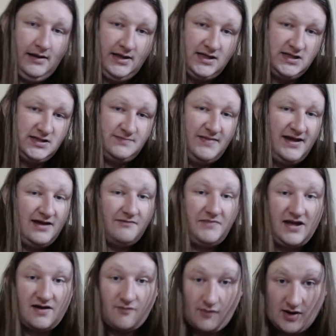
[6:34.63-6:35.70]
Speaking of be
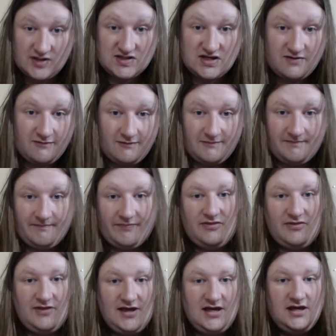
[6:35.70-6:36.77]
aggressive,
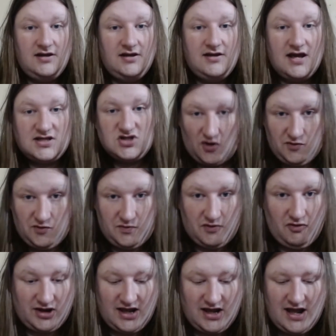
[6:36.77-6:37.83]
the next card we're
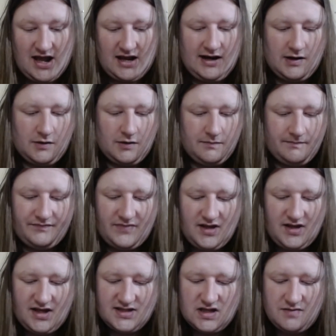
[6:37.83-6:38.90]
looking at here
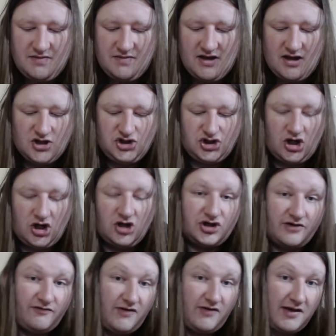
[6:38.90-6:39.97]
is going to be Chandra
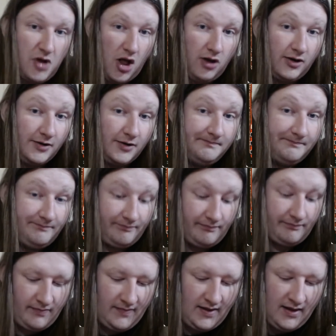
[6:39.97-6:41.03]
Flamecaller.
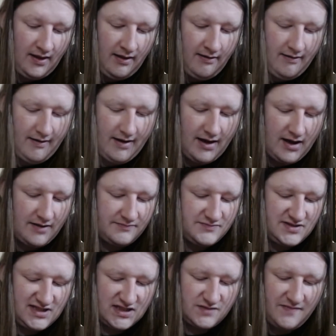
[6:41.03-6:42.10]

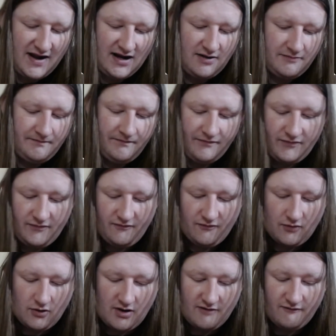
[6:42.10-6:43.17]
6 mana
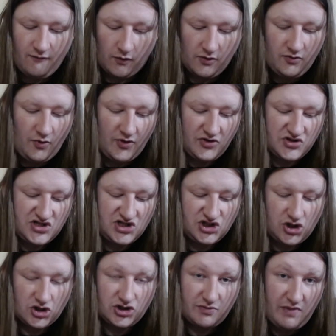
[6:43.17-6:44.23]
for a 4 loyalty
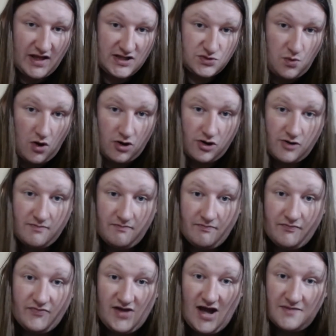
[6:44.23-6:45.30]
Chandra Planeswalker.
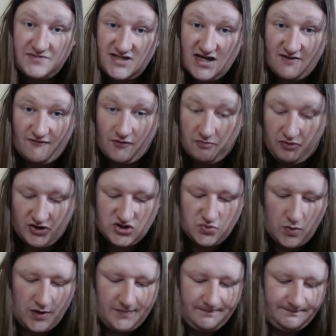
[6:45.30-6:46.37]
The uptick for
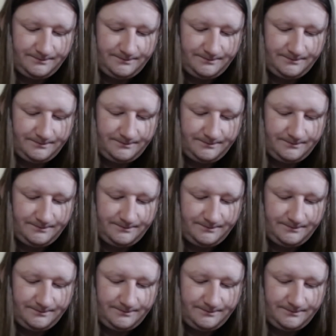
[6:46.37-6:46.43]
+1